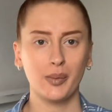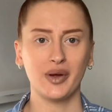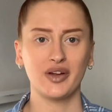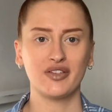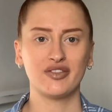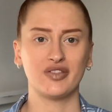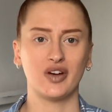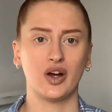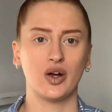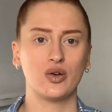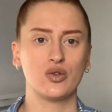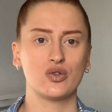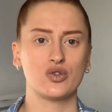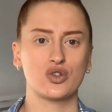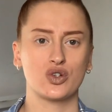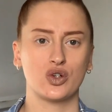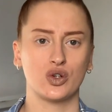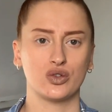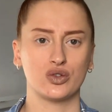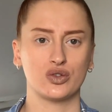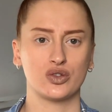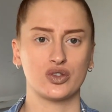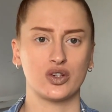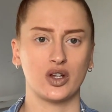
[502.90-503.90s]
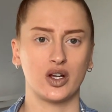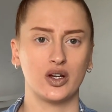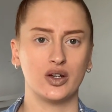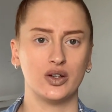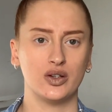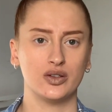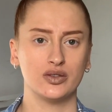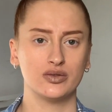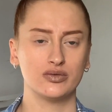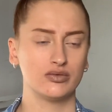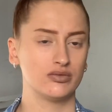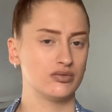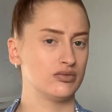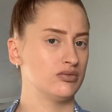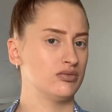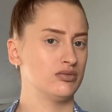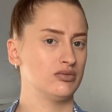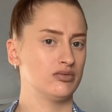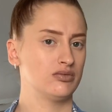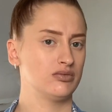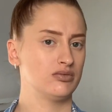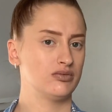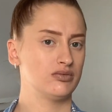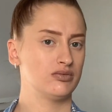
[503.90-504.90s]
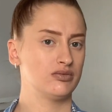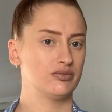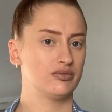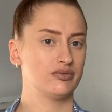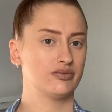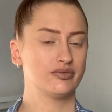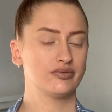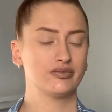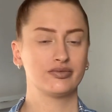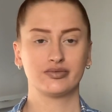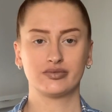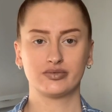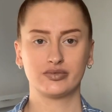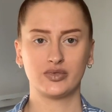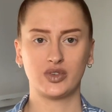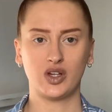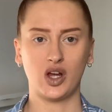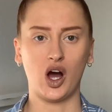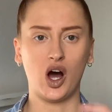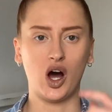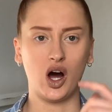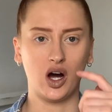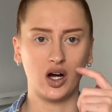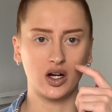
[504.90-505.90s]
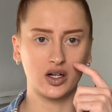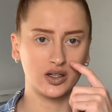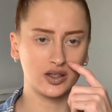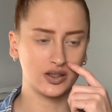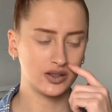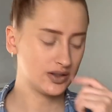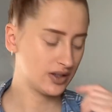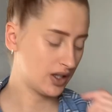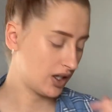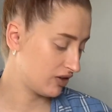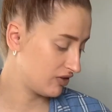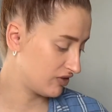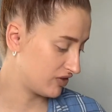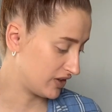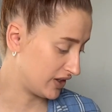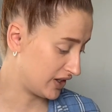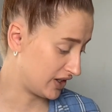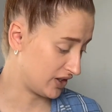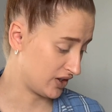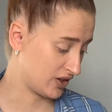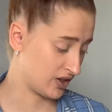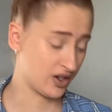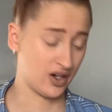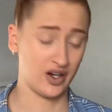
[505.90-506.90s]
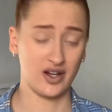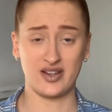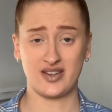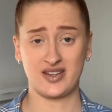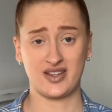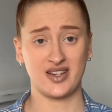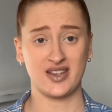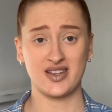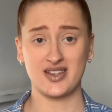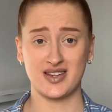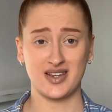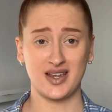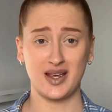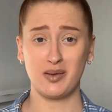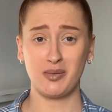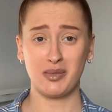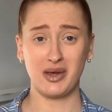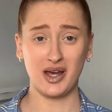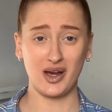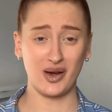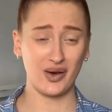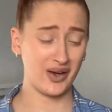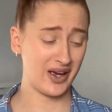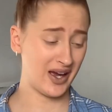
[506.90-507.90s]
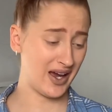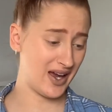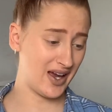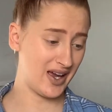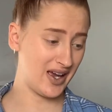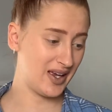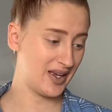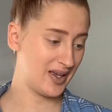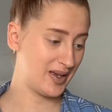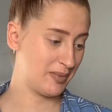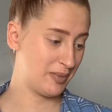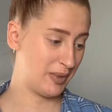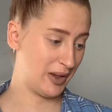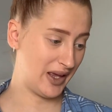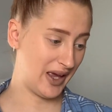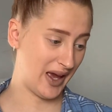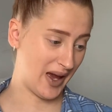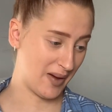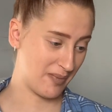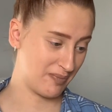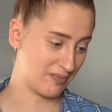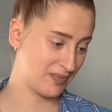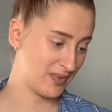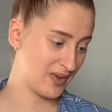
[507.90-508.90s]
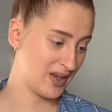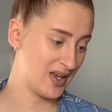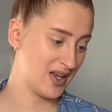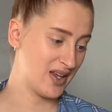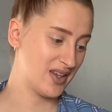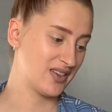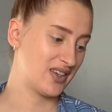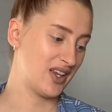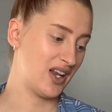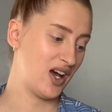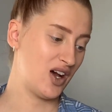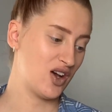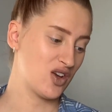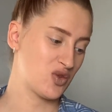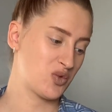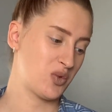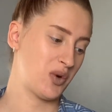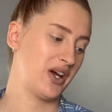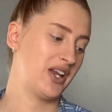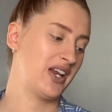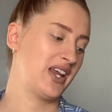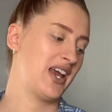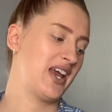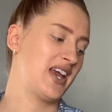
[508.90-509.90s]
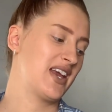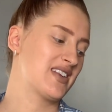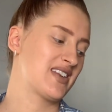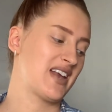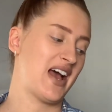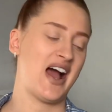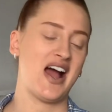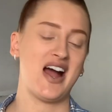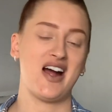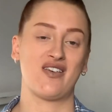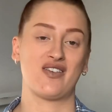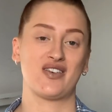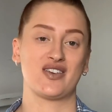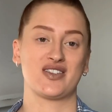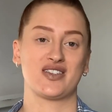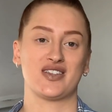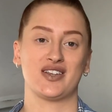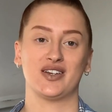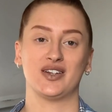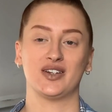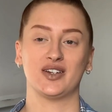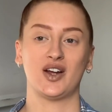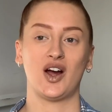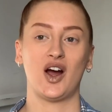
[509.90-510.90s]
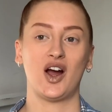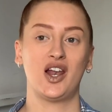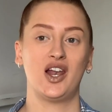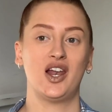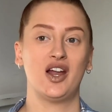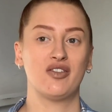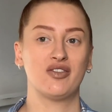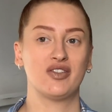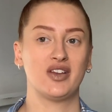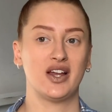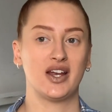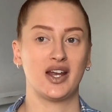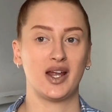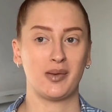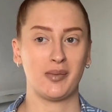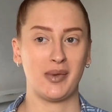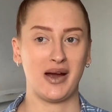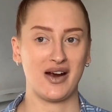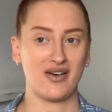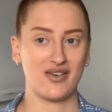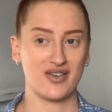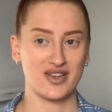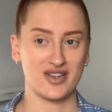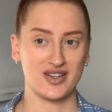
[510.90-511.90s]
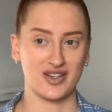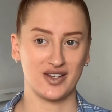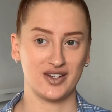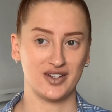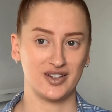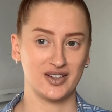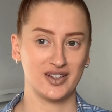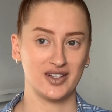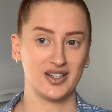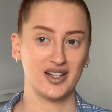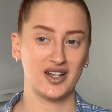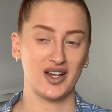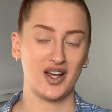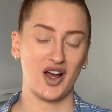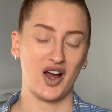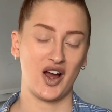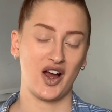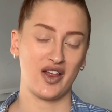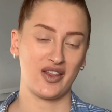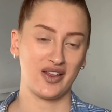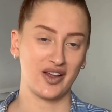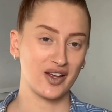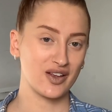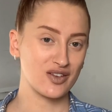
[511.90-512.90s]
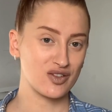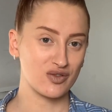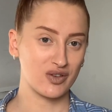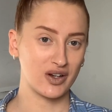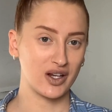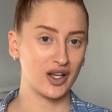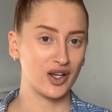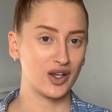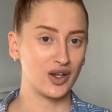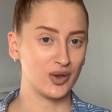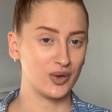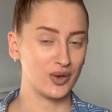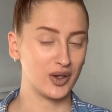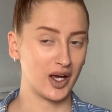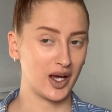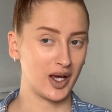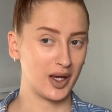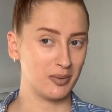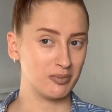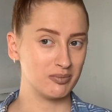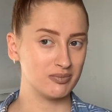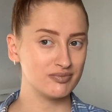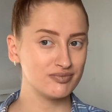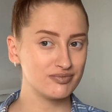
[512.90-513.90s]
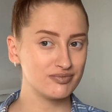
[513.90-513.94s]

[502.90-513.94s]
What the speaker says: phone's gone so dark. Hopefully you guys can see me okay. But yeah, the last one is Harrison. I love that name, Harrison. I think it's a really cute name.